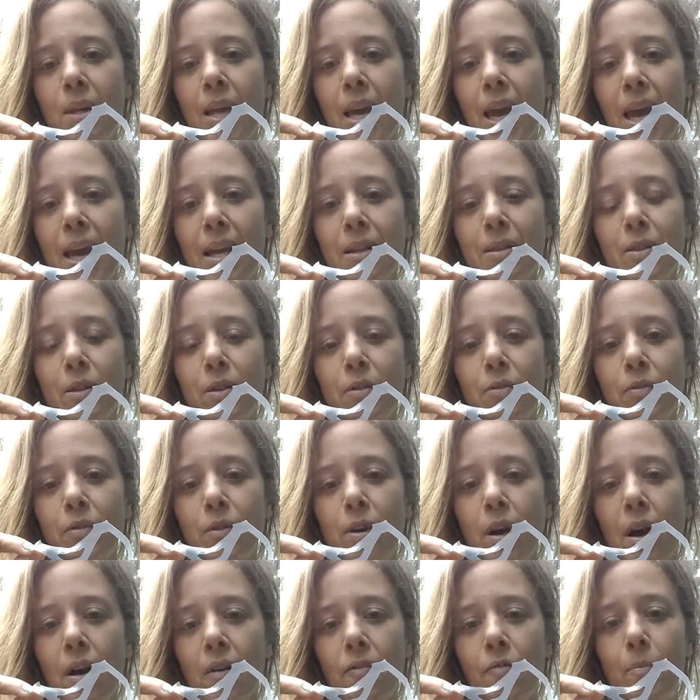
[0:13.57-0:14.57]
cans of
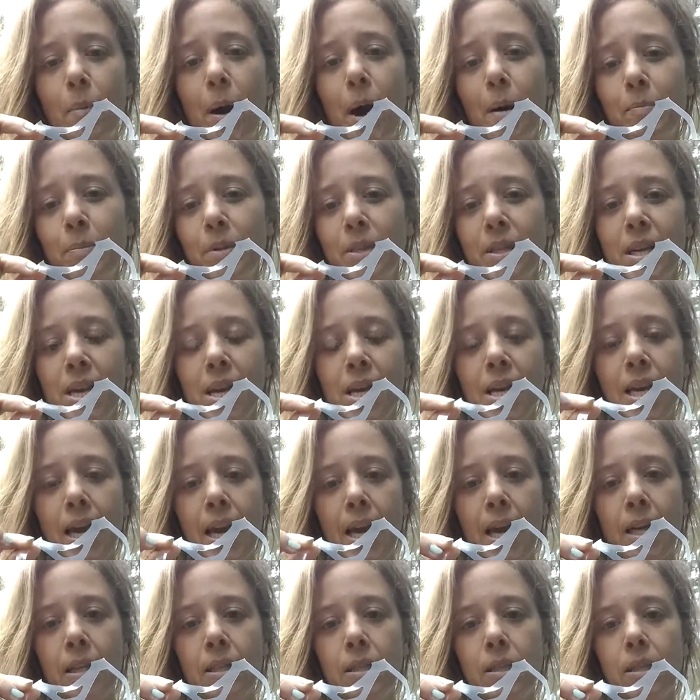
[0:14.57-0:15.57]
Pepsi,
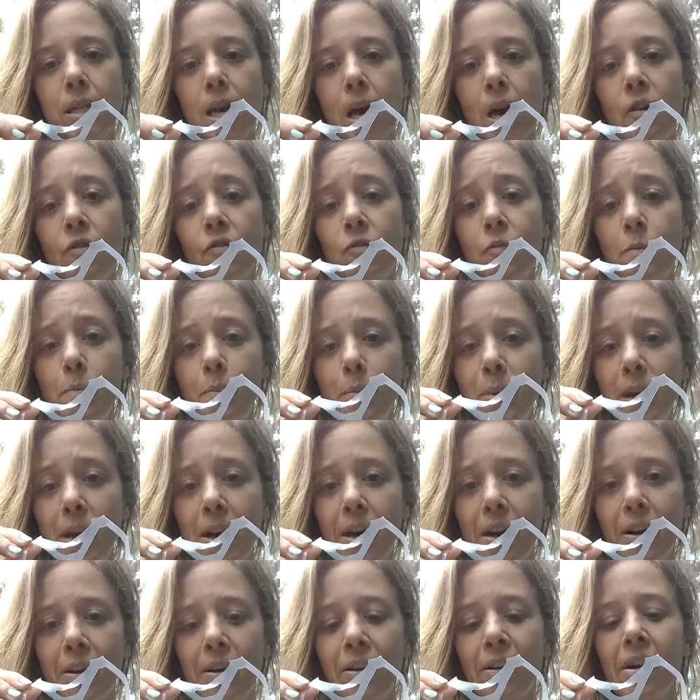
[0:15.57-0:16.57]
cans of
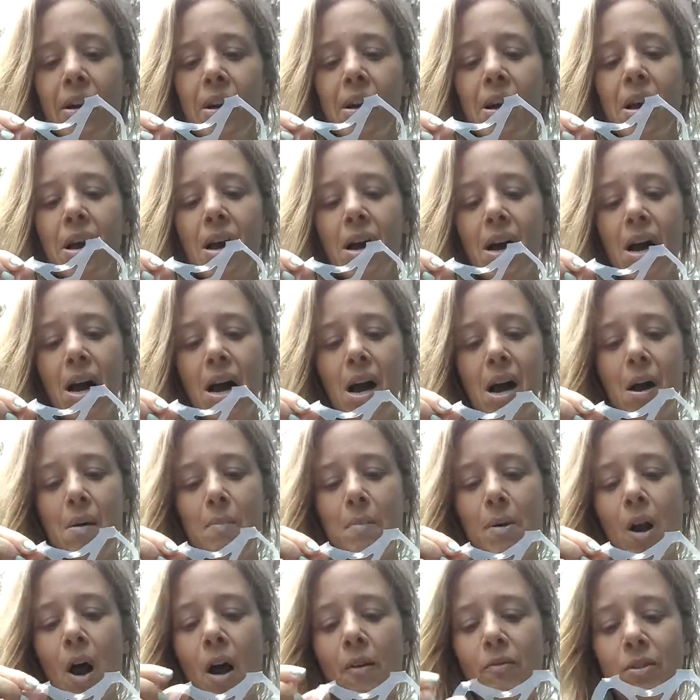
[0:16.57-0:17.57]
beer,
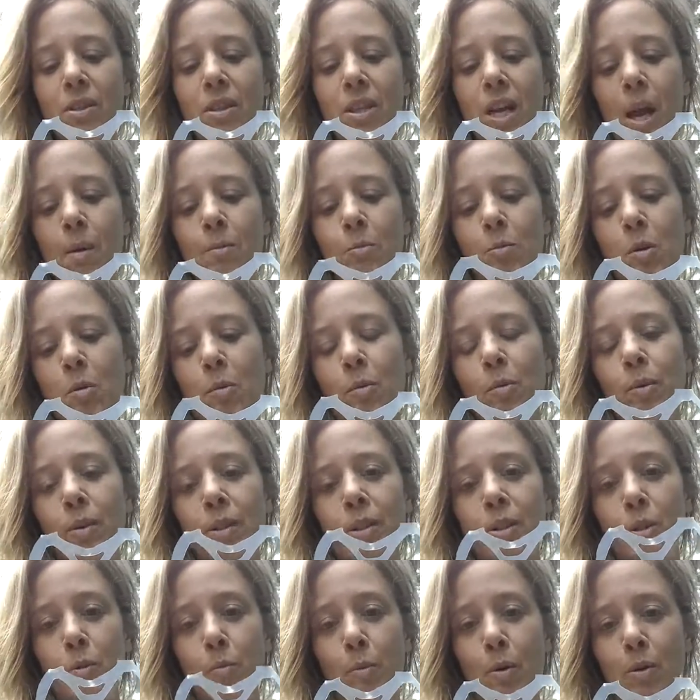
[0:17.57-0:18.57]
and oftentimes people will
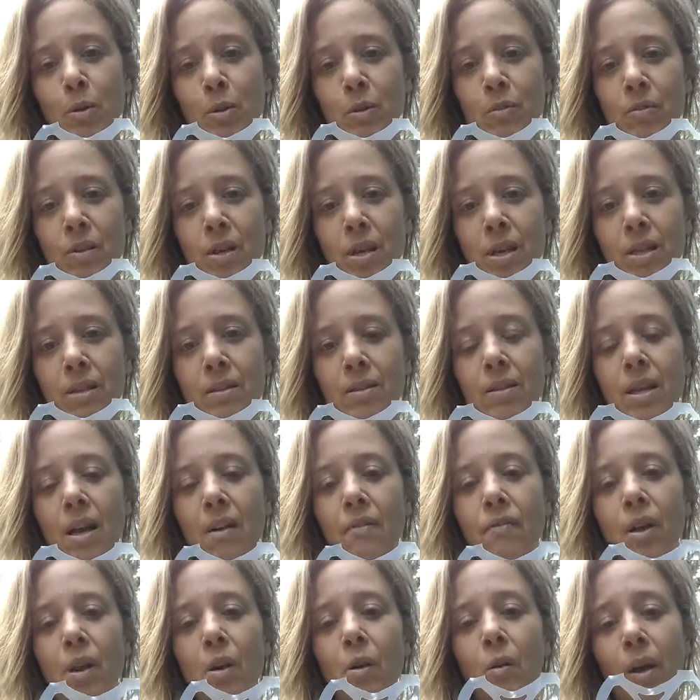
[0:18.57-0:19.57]
dispose of these.
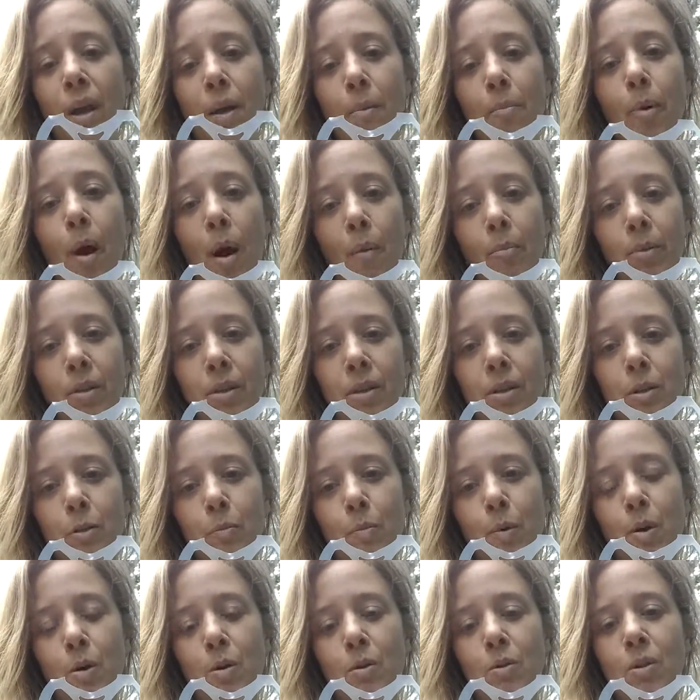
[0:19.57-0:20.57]
If they don't get properly
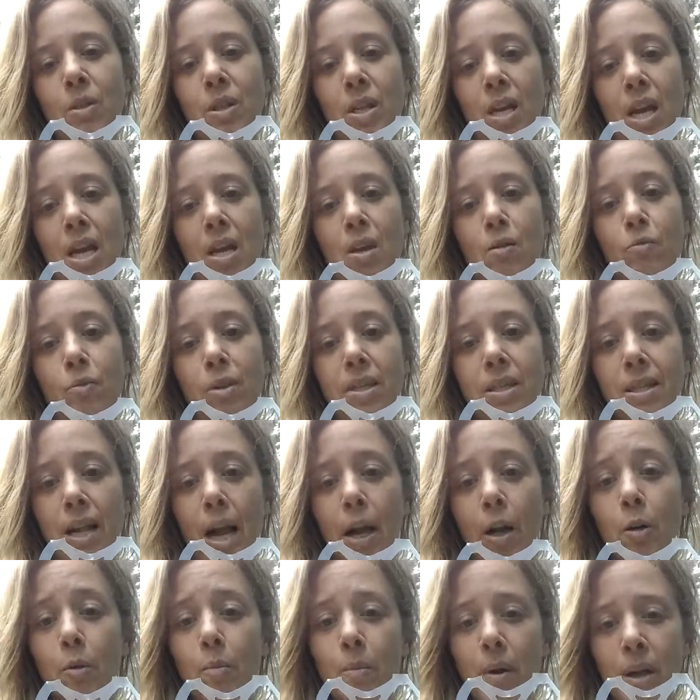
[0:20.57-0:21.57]
disposed in
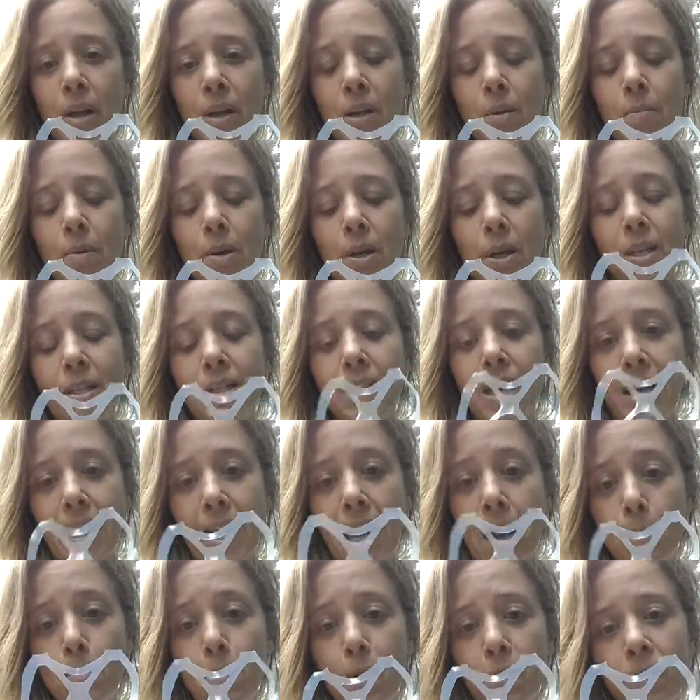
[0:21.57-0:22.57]
recycle bin, because they
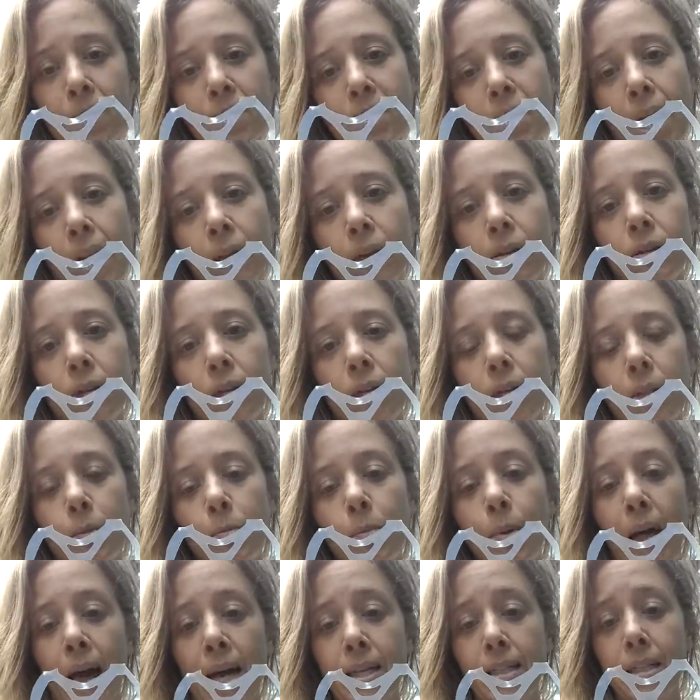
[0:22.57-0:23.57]
can be recycled, it is
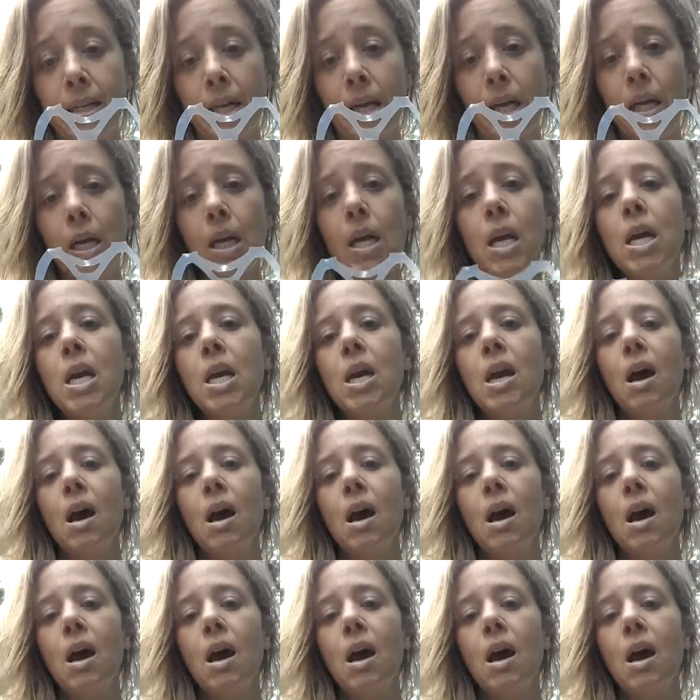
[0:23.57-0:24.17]
plastic.